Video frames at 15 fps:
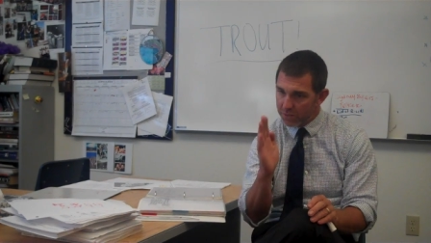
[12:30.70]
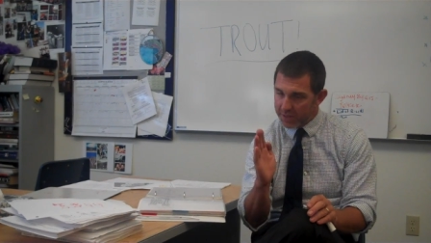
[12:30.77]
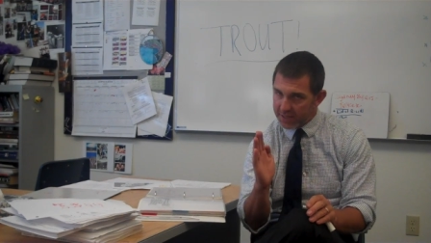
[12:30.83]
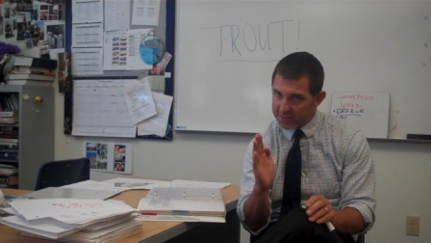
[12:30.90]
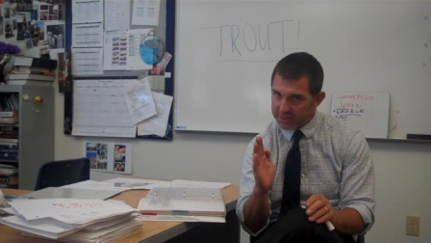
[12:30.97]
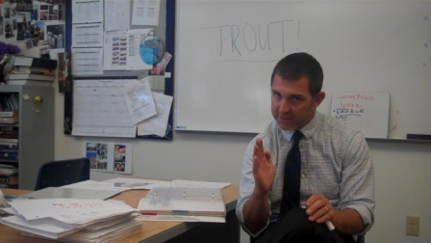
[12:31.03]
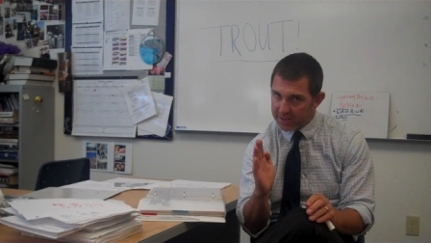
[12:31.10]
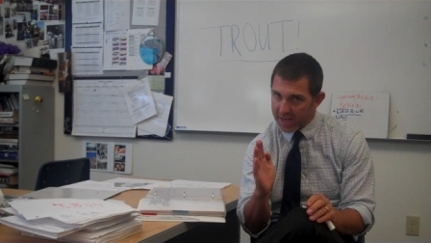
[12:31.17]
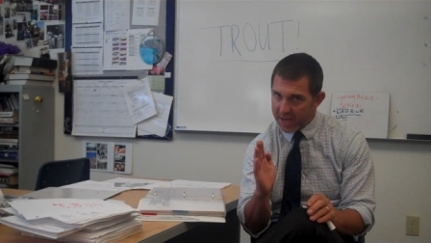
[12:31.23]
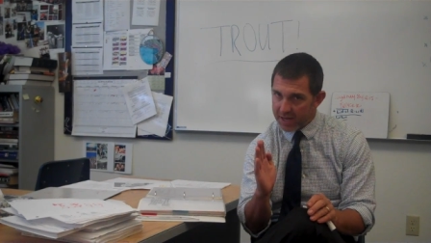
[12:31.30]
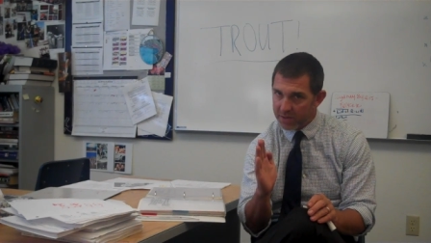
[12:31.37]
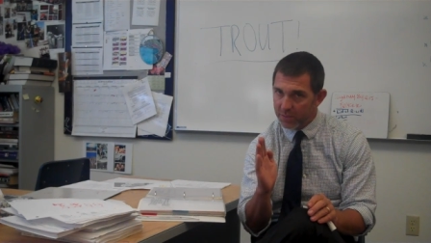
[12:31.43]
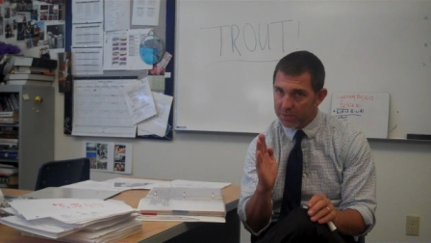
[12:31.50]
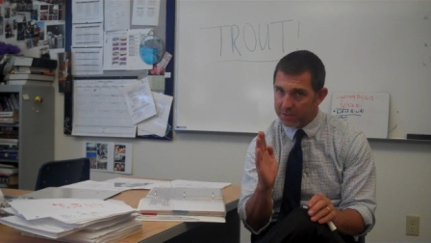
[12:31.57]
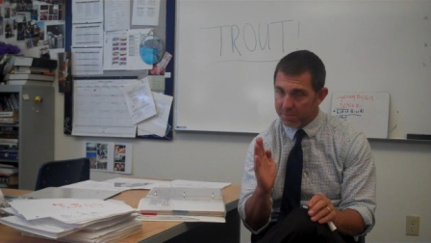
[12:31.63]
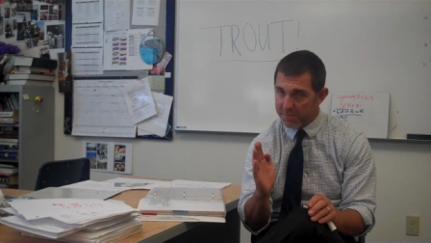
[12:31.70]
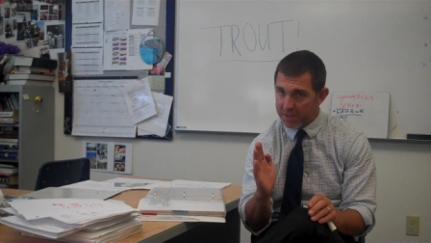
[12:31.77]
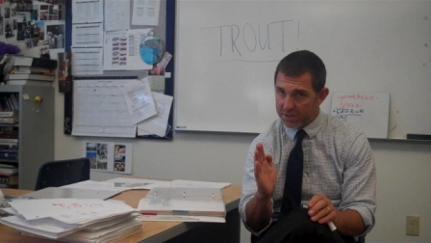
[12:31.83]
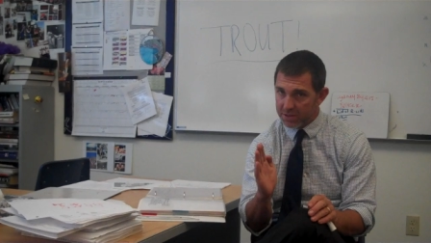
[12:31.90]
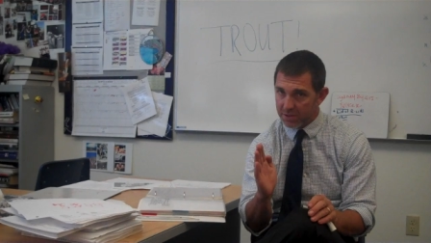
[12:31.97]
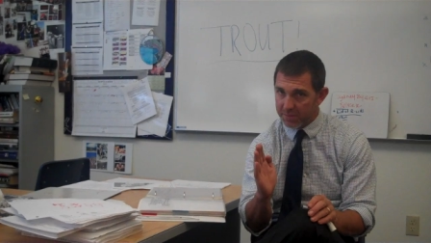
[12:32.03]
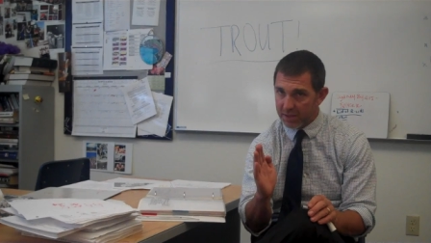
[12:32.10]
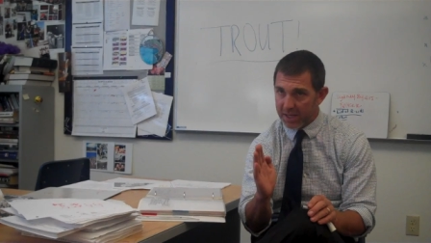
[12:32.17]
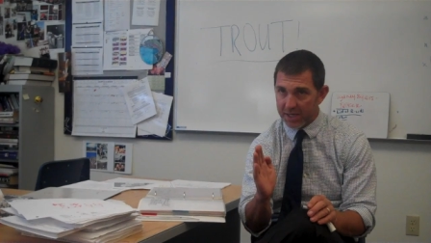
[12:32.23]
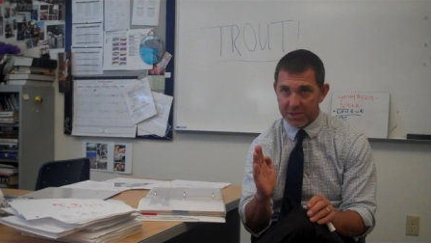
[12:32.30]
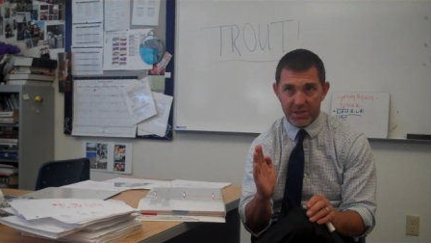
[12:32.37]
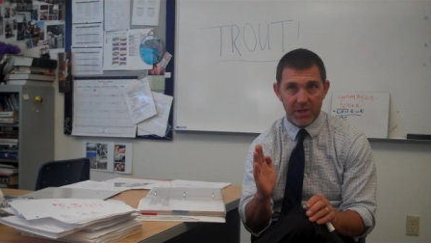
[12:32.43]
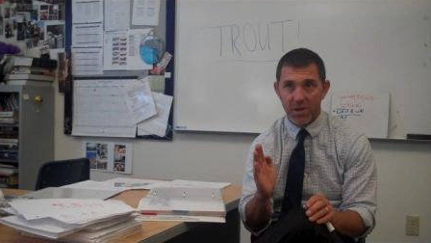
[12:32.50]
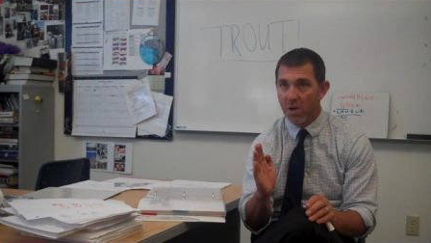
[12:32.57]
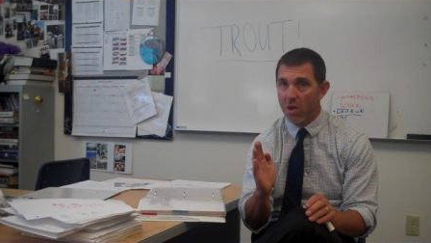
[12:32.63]
2010 was a midterm
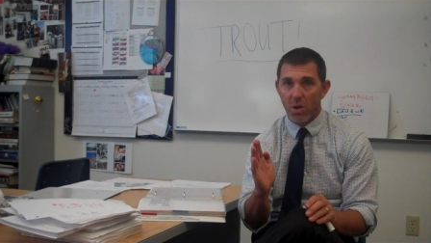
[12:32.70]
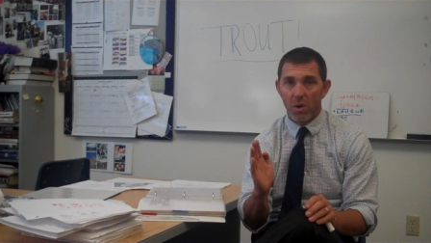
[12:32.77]
election.